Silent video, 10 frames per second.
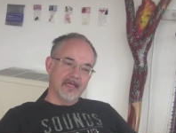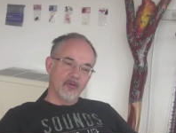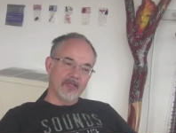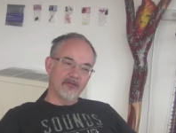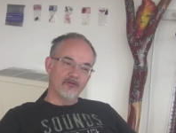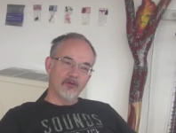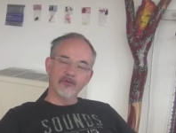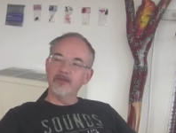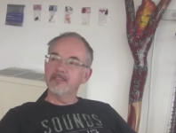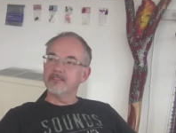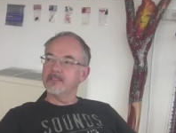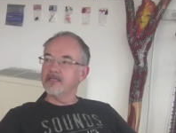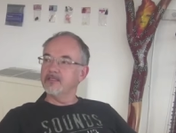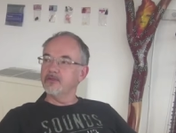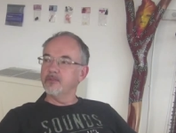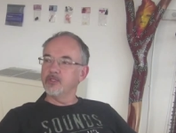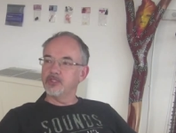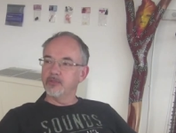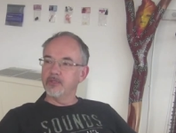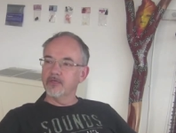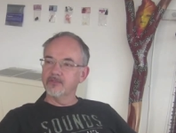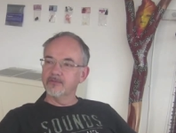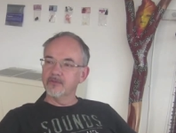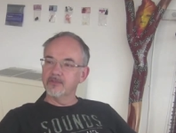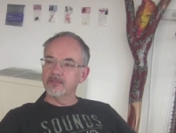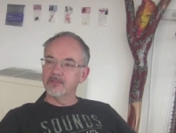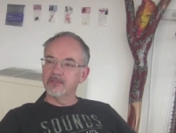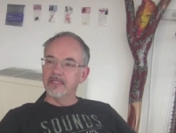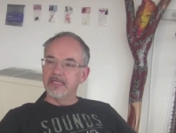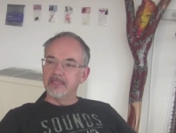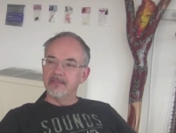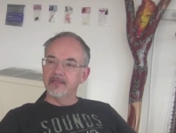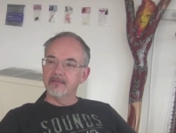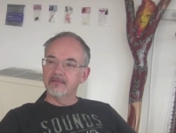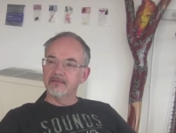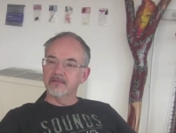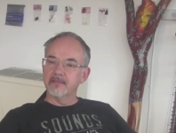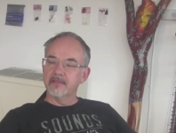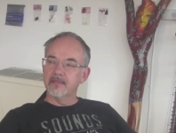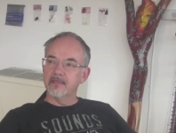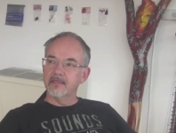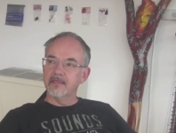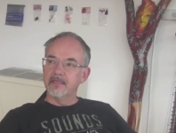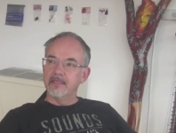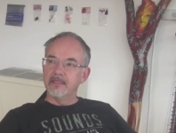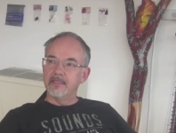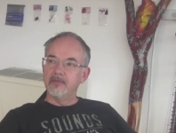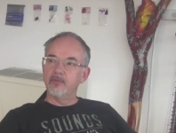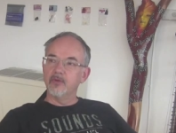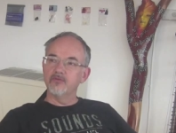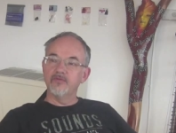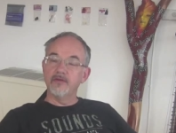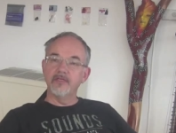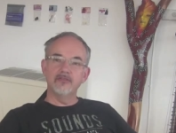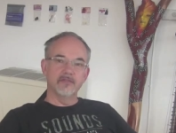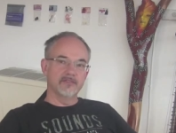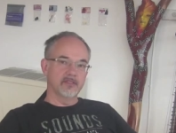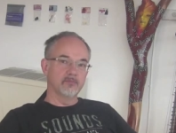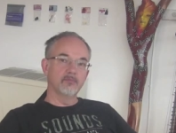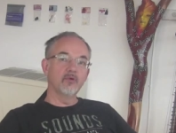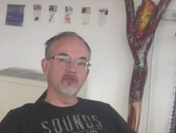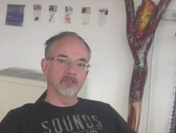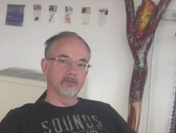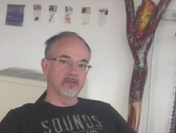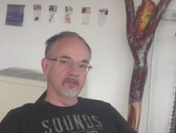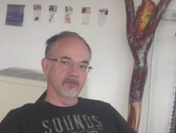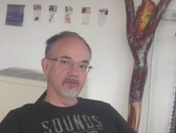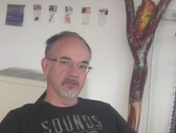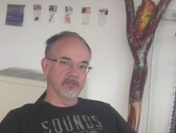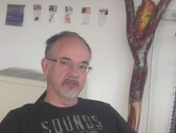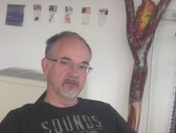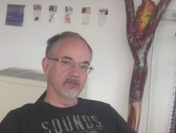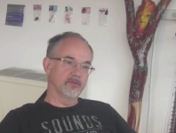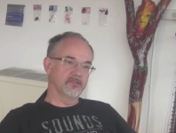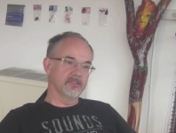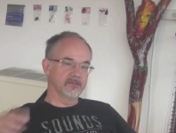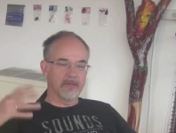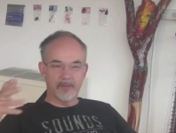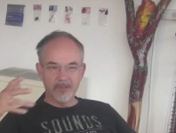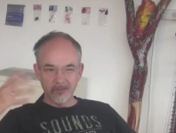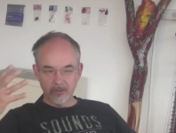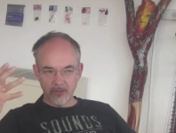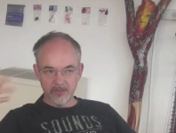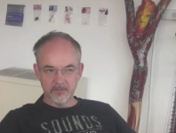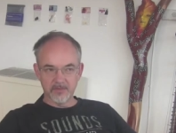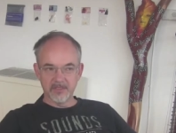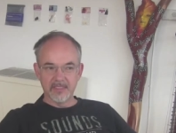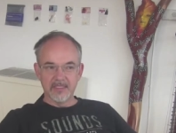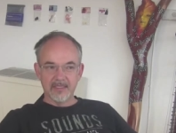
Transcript: Well, the first things that I knew about Stockhausen was that uh, he wrote very interesting books about his music. So he was describing his concepts.